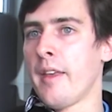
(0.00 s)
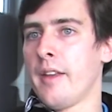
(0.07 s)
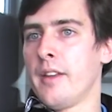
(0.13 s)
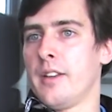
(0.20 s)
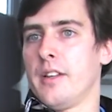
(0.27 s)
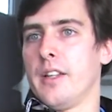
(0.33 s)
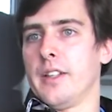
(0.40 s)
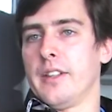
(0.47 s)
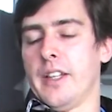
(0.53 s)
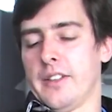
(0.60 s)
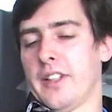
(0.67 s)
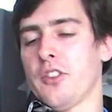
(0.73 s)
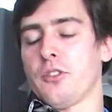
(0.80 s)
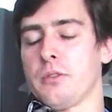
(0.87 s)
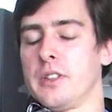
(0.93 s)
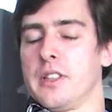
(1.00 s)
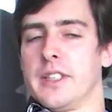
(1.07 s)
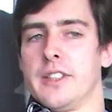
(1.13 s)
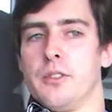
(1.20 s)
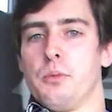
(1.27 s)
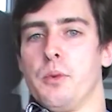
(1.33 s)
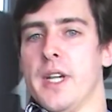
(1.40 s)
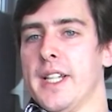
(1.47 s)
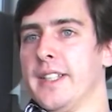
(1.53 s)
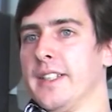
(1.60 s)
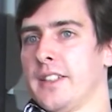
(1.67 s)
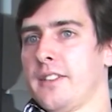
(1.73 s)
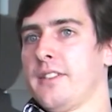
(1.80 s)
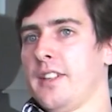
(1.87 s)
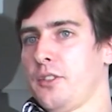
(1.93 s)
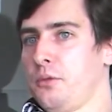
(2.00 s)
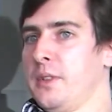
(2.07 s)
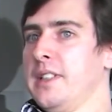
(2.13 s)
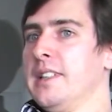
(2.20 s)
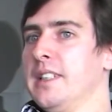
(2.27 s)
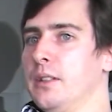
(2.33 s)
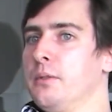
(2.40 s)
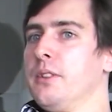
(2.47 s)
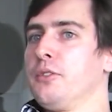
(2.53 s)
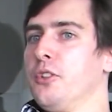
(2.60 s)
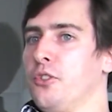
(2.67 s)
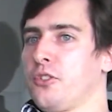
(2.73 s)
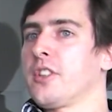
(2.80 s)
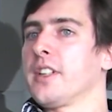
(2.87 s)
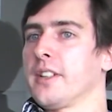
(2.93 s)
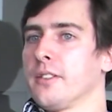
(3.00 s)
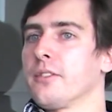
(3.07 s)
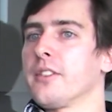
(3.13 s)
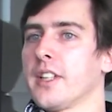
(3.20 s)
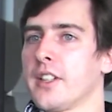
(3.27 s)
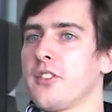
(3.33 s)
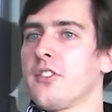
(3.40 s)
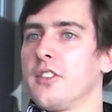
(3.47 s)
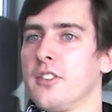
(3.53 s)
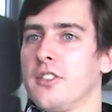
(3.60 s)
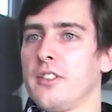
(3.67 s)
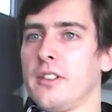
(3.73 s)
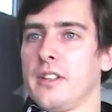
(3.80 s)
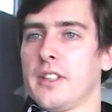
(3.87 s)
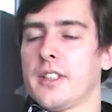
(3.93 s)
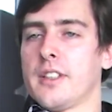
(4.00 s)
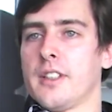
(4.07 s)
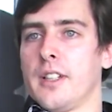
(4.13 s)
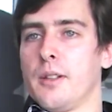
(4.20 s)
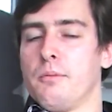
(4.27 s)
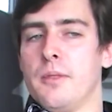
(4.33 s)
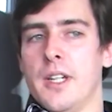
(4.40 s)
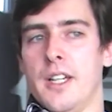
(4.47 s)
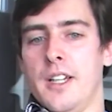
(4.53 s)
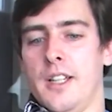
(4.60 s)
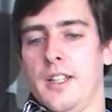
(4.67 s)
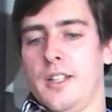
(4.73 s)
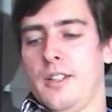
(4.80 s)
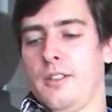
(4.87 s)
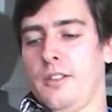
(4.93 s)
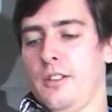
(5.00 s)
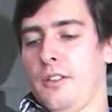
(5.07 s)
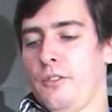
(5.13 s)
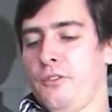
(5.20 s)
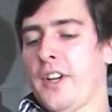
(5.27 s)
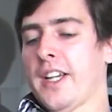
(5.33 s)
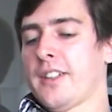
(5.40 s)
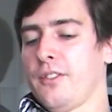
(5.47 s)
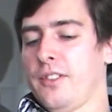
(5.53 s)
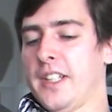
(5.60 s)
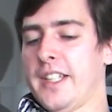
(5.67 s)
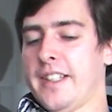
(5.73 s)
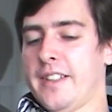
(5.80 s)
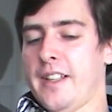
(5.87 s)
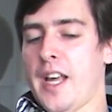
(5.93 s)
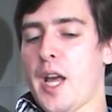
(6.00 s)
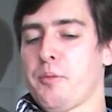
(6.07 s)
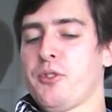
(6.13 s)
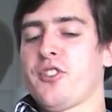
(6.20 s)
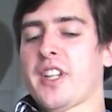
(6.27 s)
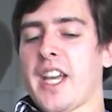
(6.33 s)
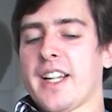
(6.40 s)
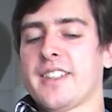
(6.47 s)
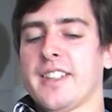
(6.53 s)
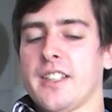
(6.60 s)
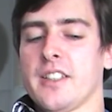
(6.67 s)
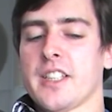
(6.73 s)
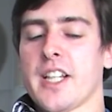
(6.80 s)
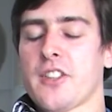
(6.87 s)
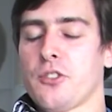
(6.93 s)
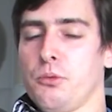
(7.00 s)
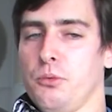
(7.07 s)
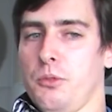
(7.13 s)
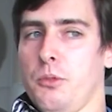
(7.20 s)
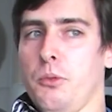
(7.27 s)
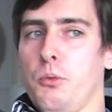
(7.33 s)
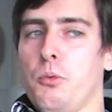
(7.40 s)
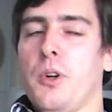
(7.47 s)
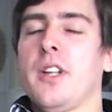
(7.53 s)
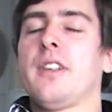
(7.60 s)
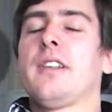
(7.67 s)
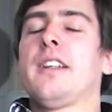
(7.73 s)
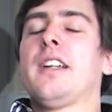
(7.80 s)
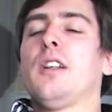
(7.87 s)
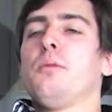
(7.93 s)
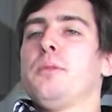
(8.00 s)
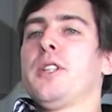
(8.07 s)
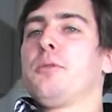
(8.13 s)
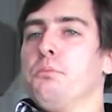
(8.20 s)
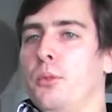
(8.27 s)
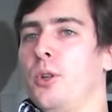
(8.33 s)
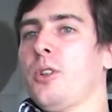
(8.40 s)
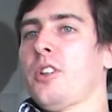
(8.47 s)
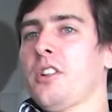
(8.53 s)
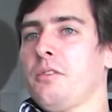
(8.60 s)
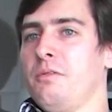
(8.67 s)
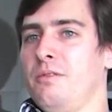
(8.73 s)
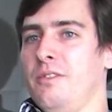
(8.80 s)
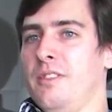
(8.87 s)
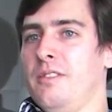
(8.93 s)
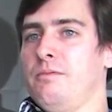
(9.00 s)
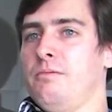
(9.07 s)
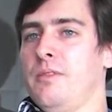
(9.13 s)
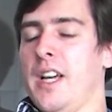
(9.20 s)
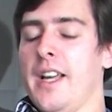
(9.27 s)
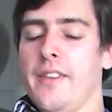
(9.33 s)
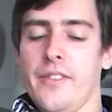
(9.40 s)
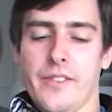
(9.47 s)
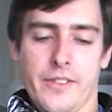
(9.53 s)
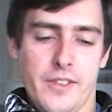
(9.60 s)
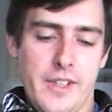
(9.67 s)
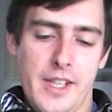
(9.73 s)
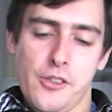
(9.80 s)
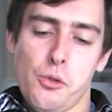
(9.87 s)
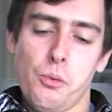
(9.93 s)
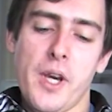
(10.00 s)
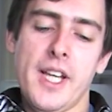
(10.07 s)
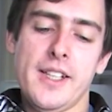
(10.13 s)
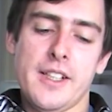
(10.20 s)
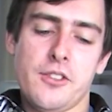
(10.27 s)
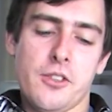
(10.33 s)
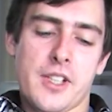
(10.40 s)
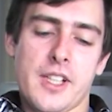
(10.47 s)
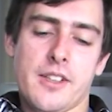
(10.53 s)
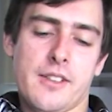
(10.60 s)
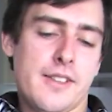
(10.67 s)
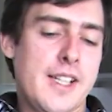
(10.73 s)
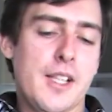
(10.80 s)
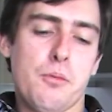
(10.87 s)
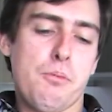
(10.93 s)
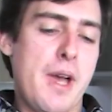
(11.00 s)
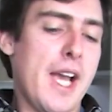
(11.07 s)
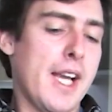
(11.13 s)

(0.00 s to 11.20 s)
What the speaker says: Nice. And that's really the way that we deal with those kind of things, is like effectively abstracting RX one little bit more, and in a way that you can get